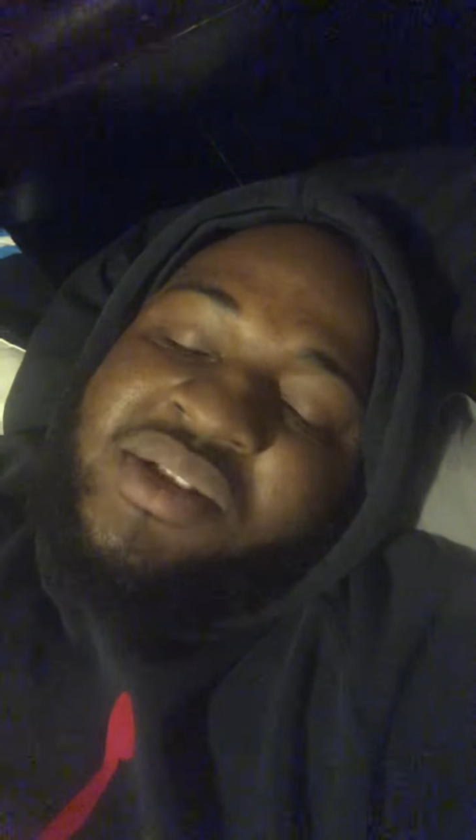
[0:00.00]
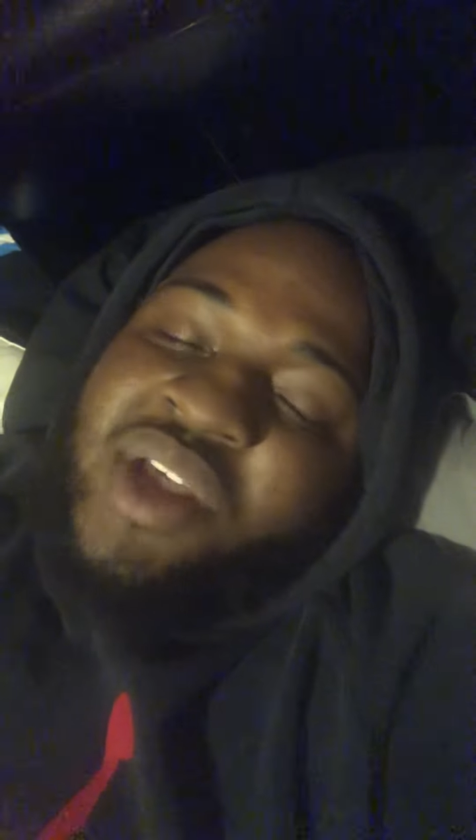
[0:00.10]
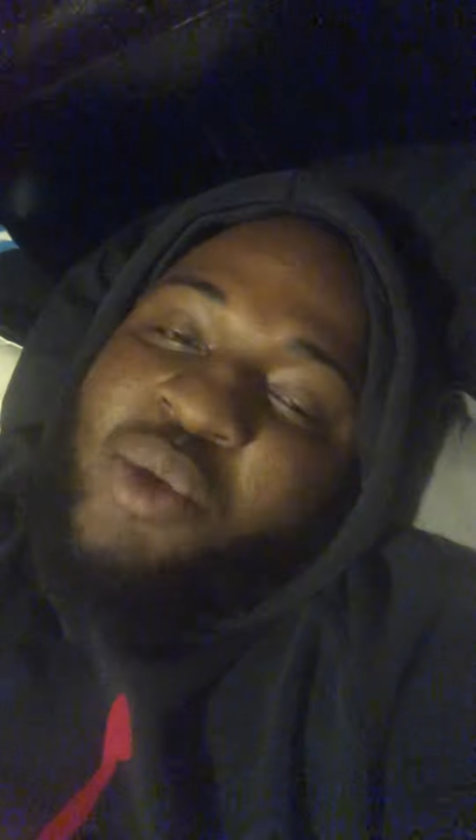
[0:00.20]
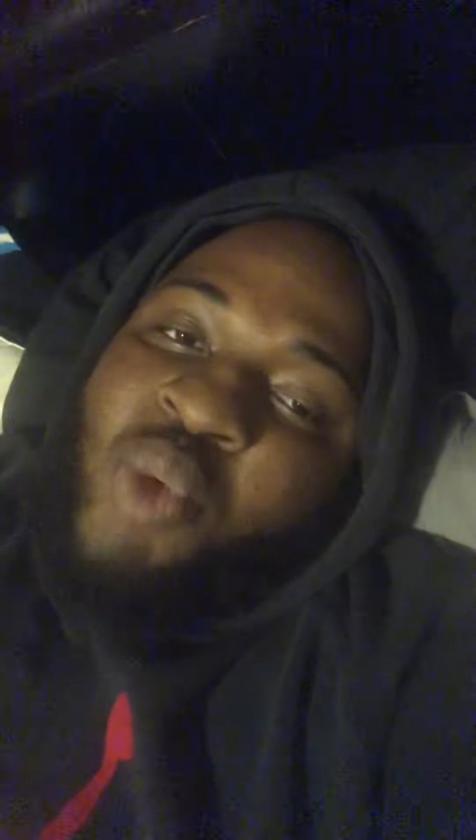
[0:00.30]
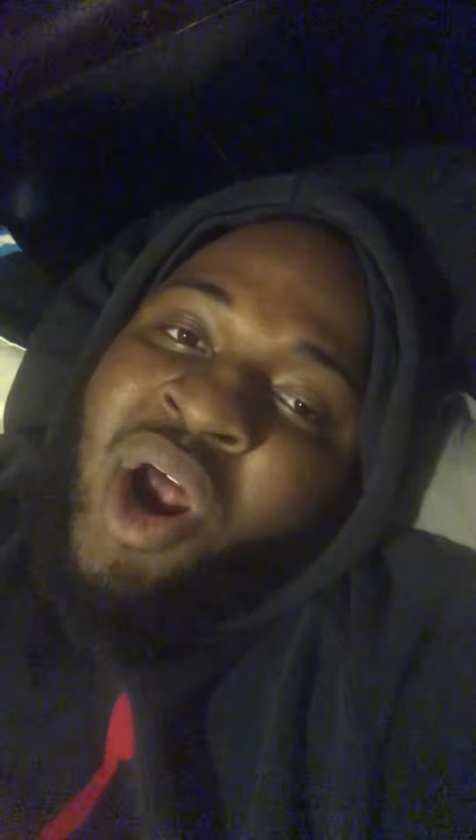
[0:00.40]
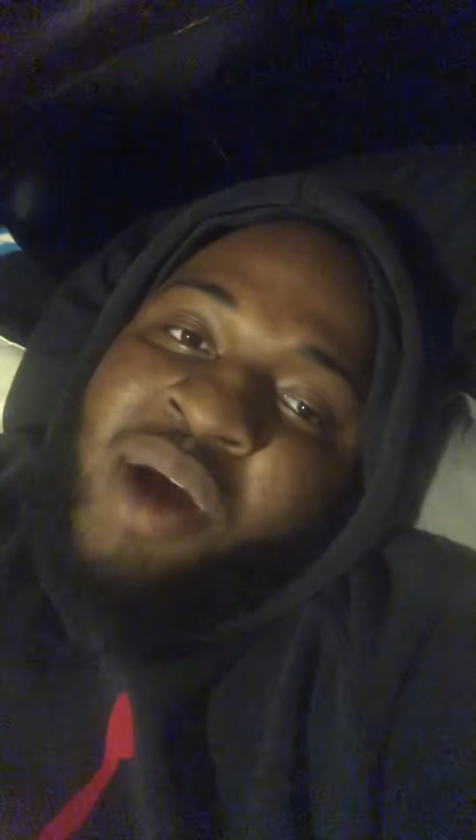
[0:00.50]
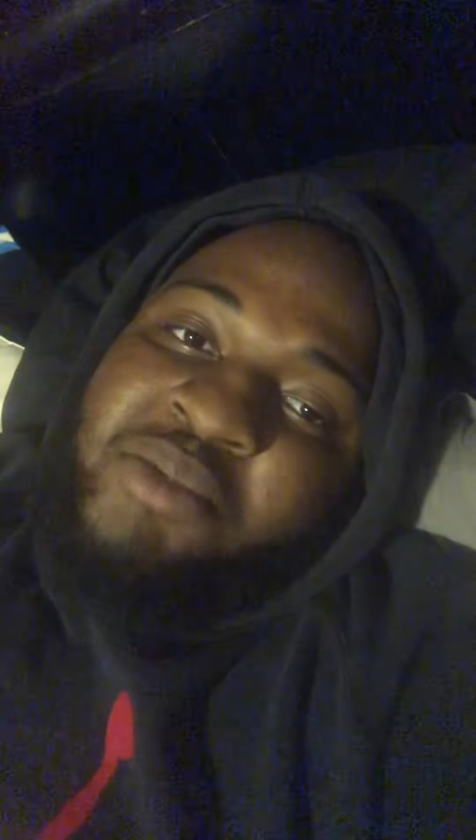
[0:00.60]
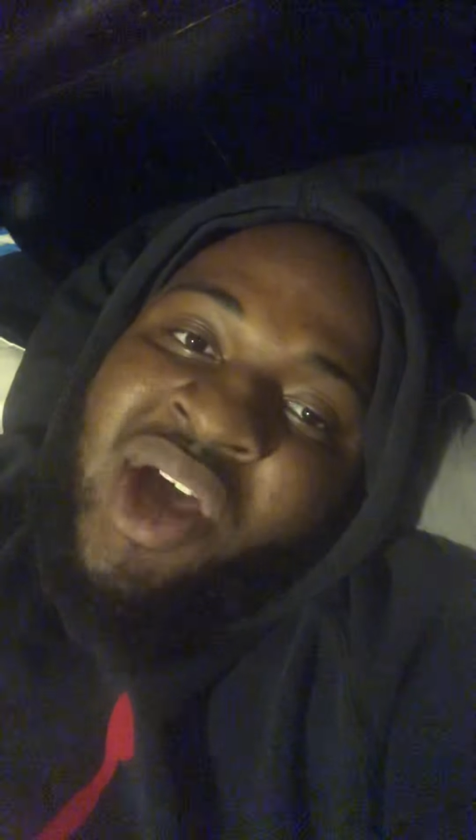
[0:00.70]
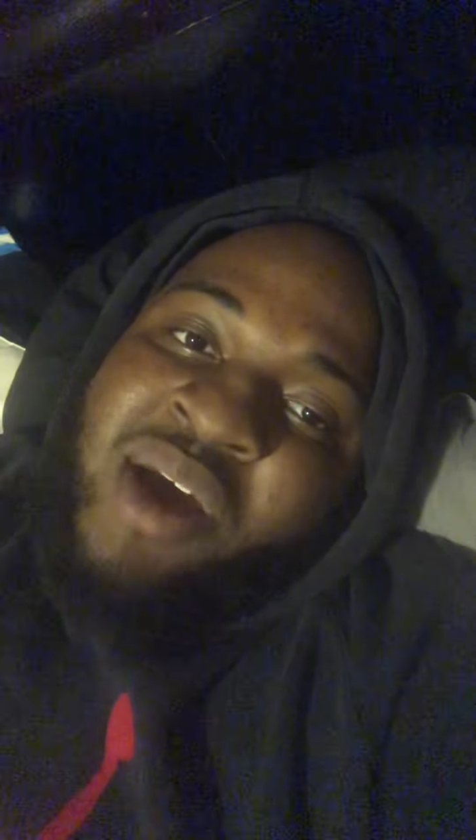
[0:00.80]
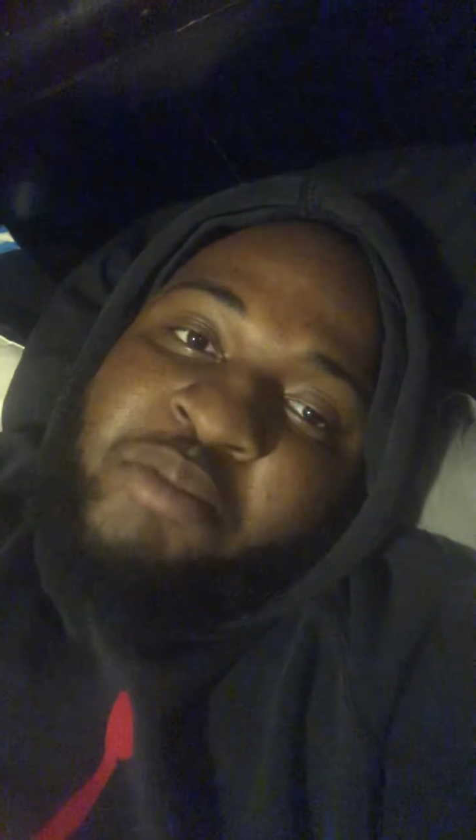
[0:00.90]
they robbed
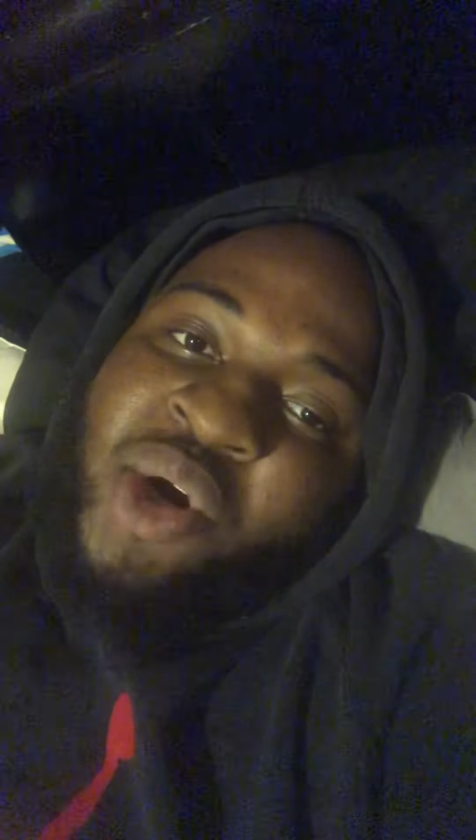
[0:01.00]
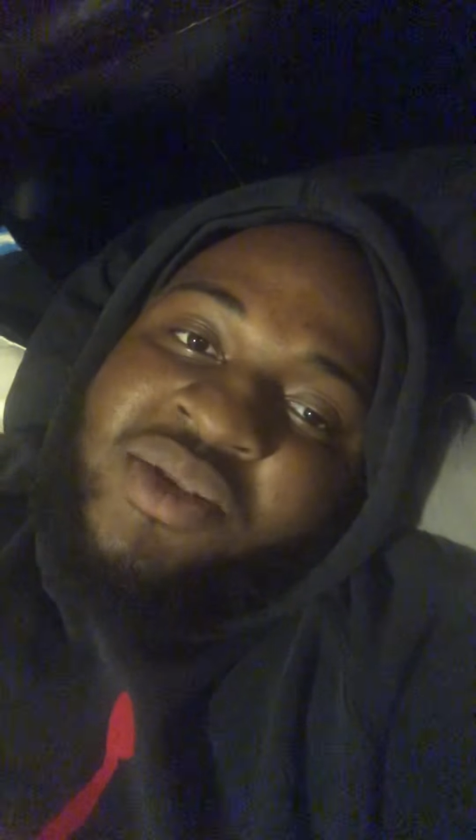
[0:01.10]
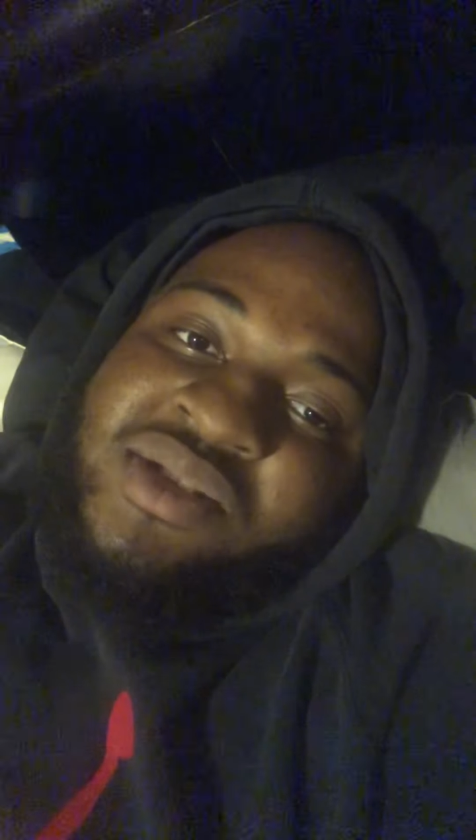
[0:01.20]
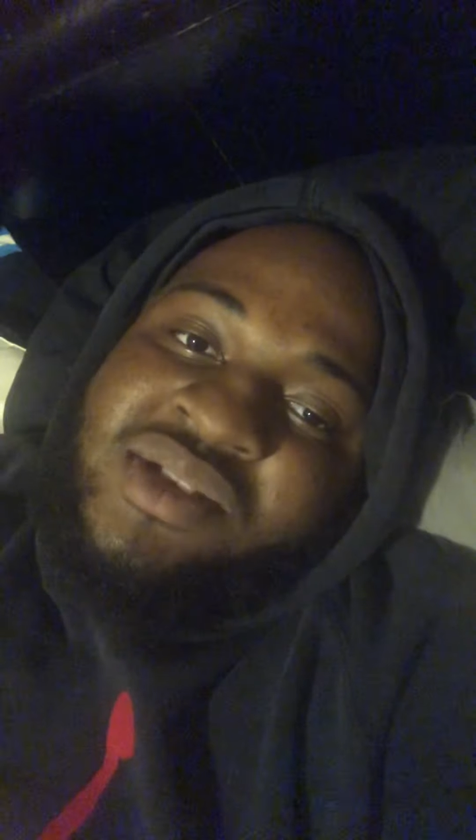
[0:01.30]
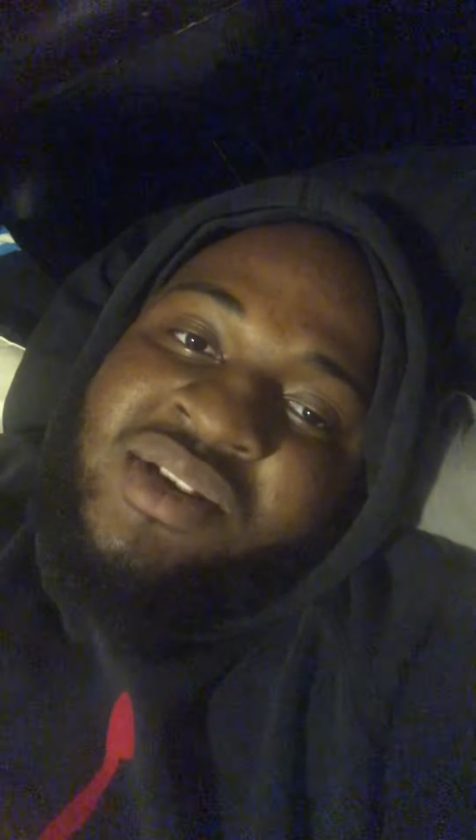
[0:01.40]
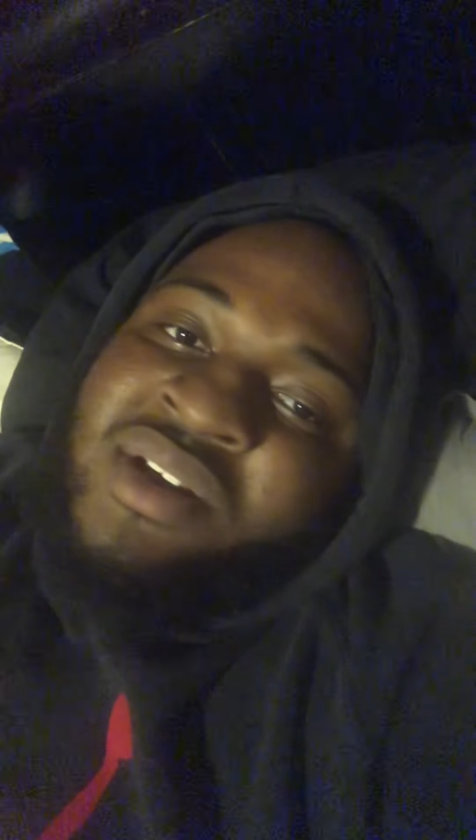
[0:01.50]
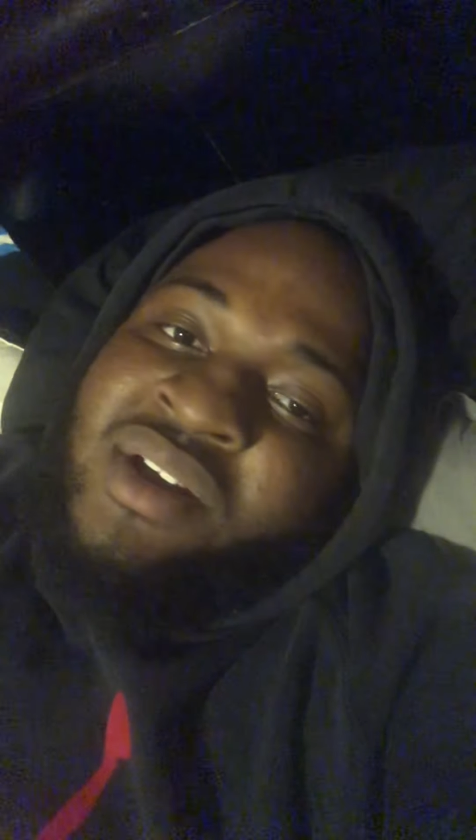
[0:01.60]
that person,